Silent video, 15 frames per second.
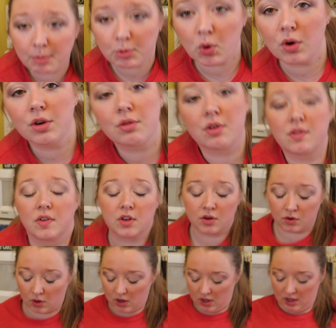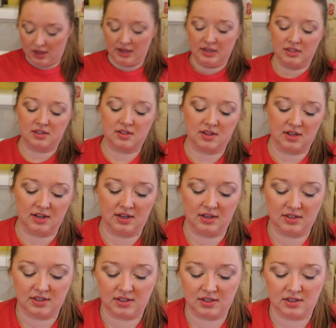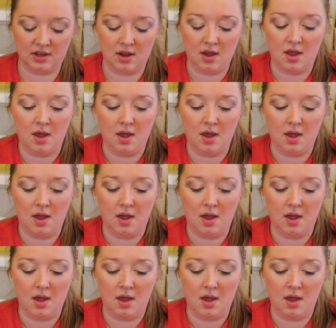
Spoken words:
I'm going to review is this